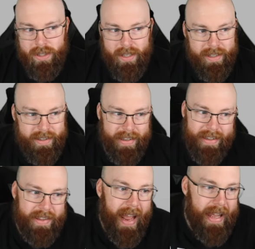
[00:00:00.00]
like
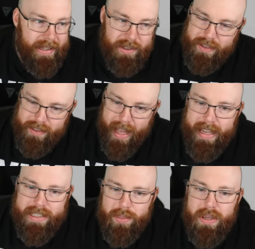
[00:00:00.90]
that that
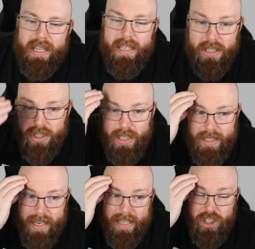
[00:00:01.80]
to me is just
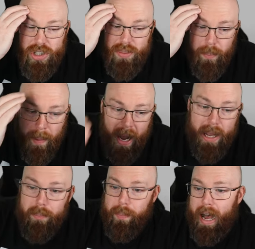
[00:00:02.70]
it's just
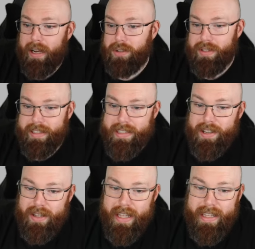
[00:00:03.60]
mind-boggling to
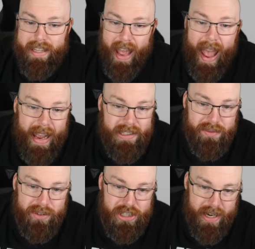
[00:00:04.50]
think that
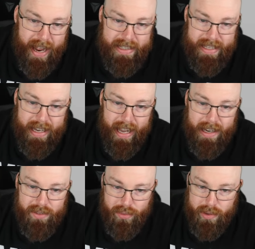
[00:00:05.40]
Activision has that kind
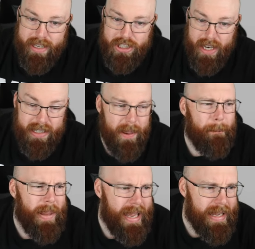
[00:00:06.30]
of reach and
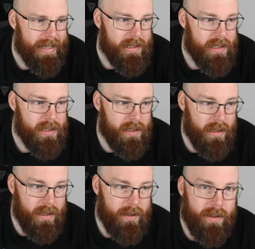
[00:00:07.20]
demands
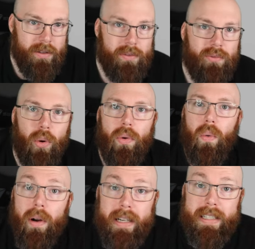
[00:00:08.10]
for
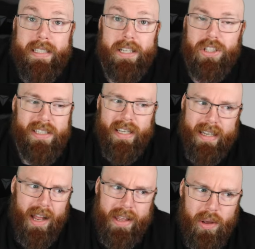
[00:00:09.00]
organizations like
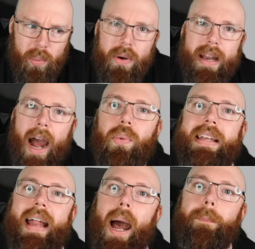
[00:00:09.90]
it would I would
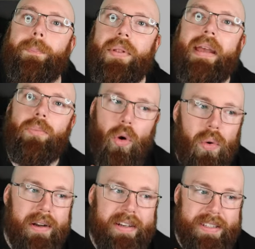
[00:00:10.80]
not blame
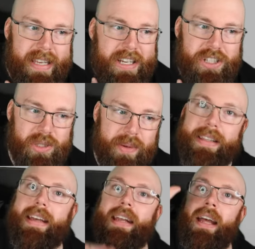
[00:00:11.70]
organizations being
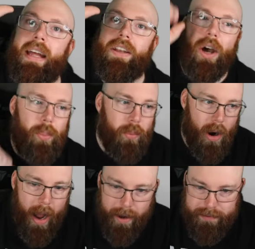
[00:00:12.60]
like nope we're
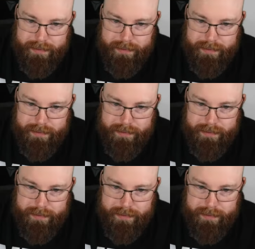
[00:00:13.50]
out